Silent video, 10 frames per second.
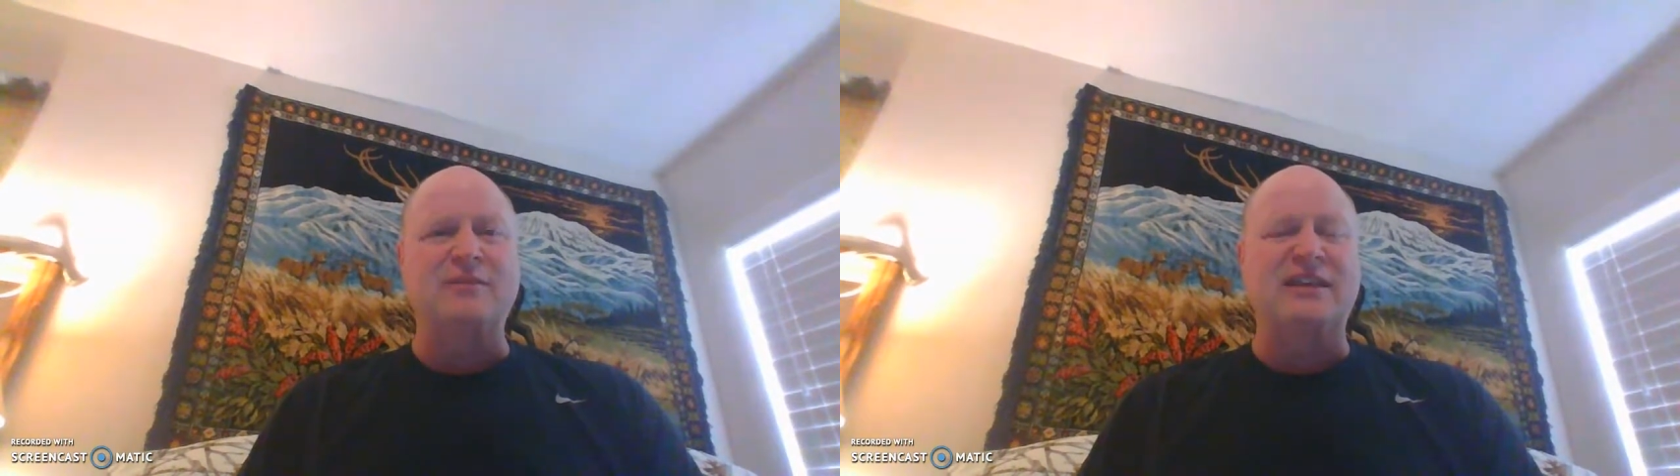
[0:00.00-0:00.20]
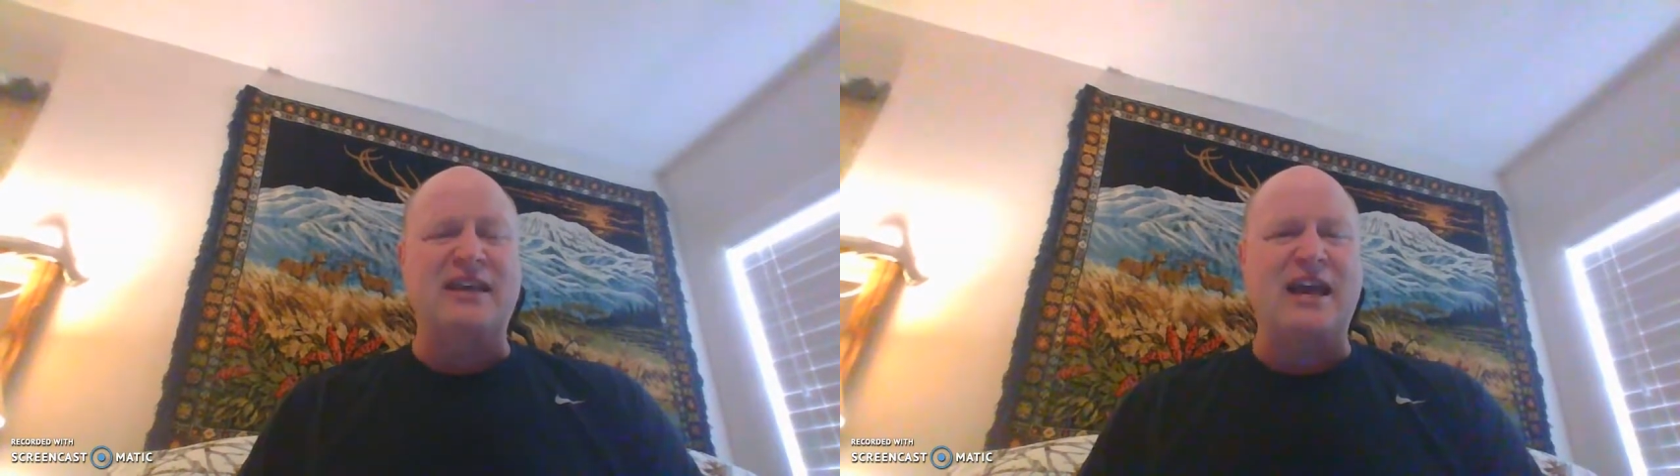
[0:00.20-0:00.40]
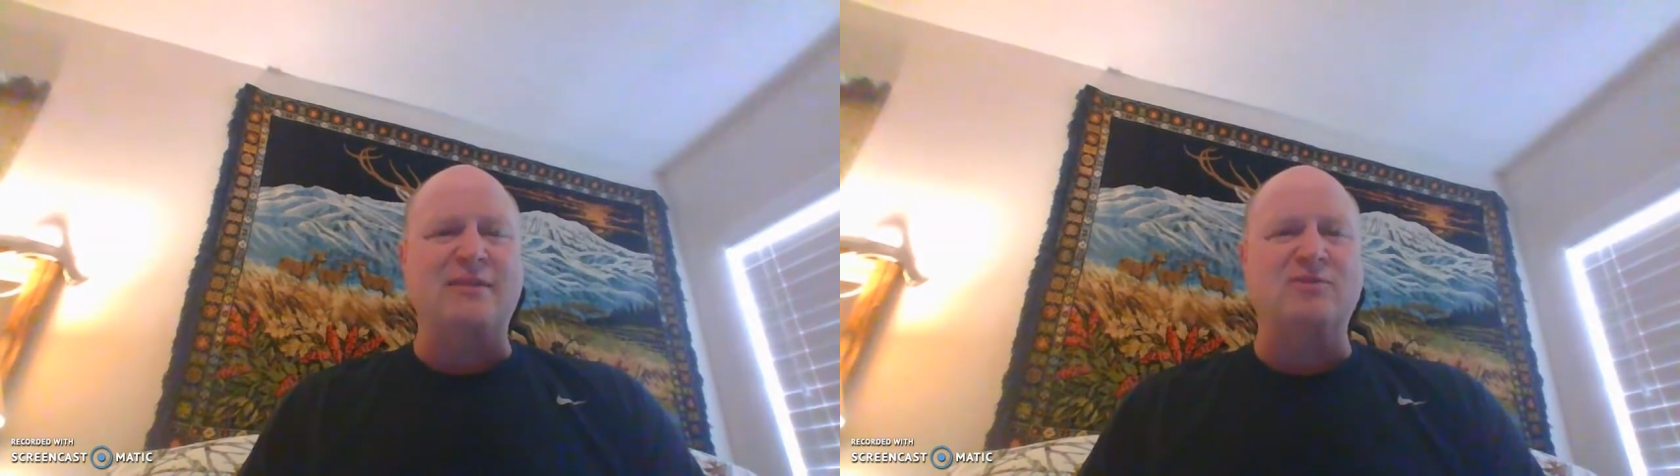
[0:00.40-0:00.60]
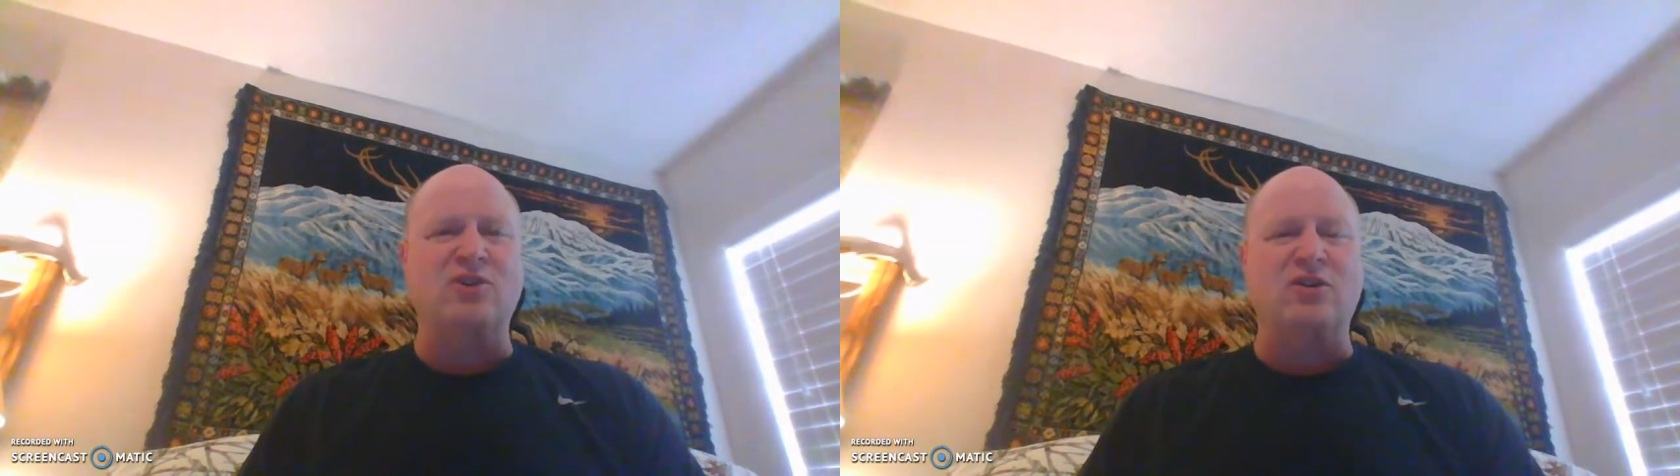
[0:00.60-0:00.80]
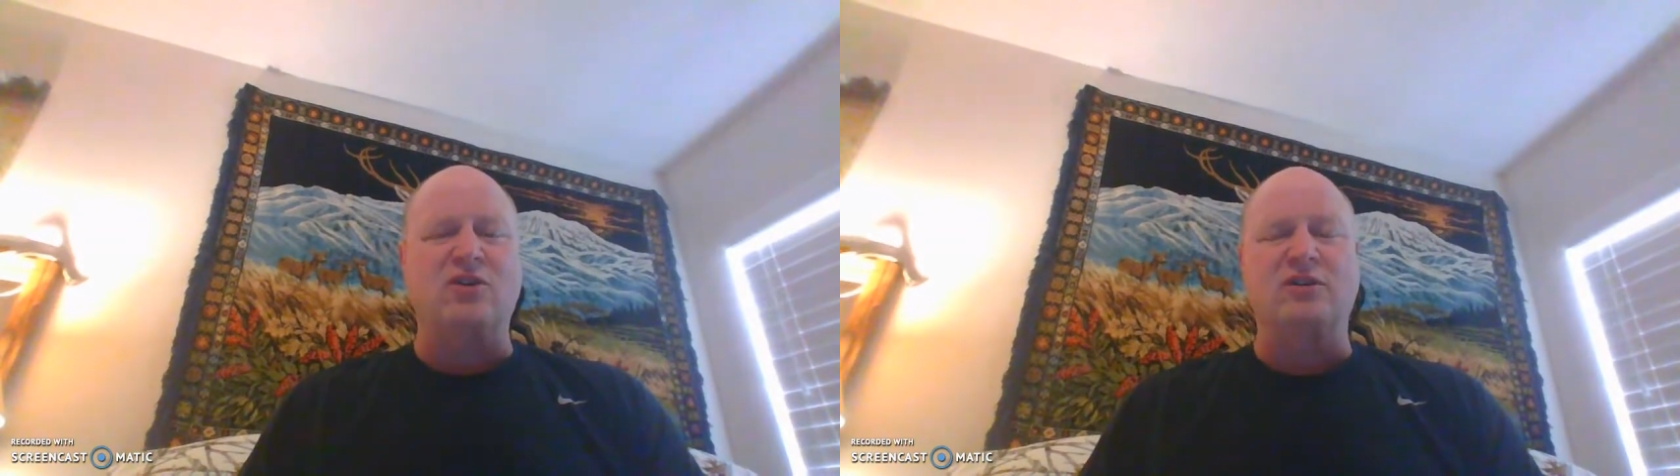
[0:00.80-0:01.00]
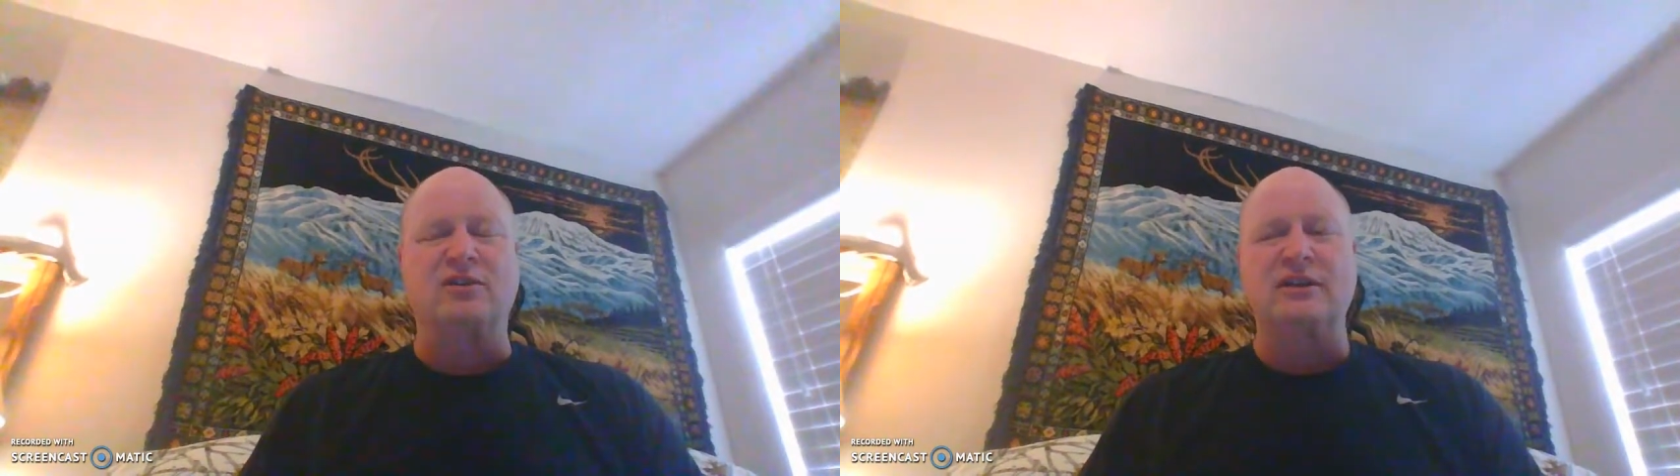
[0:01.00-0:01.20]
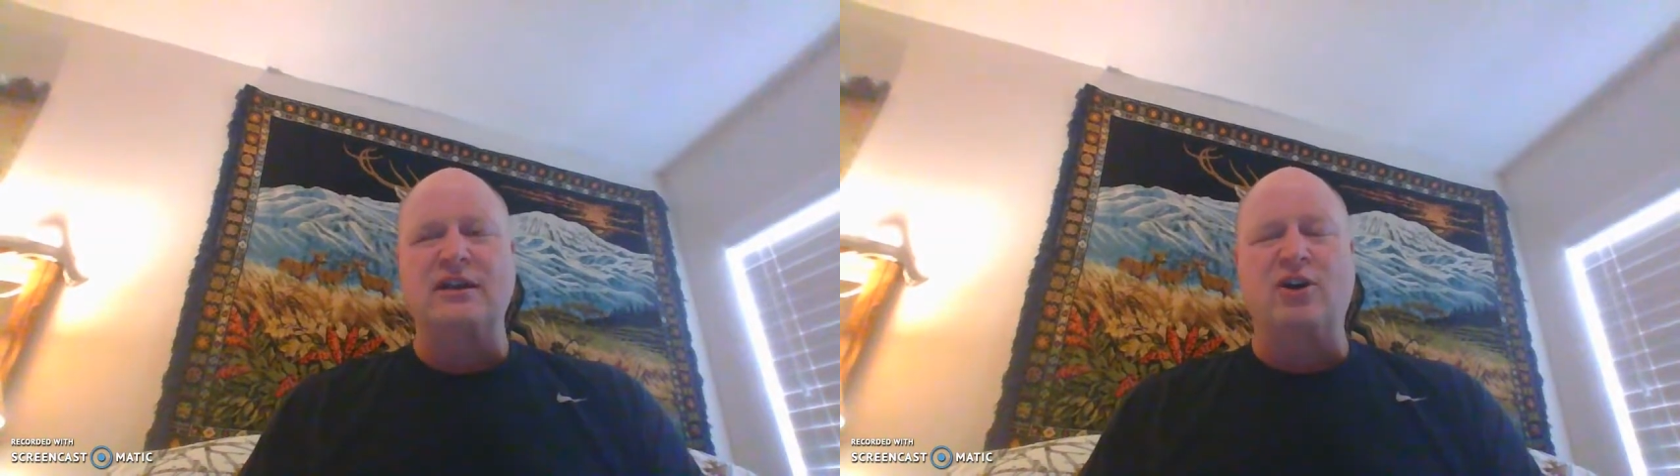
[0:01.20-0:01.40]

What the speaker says: of the games are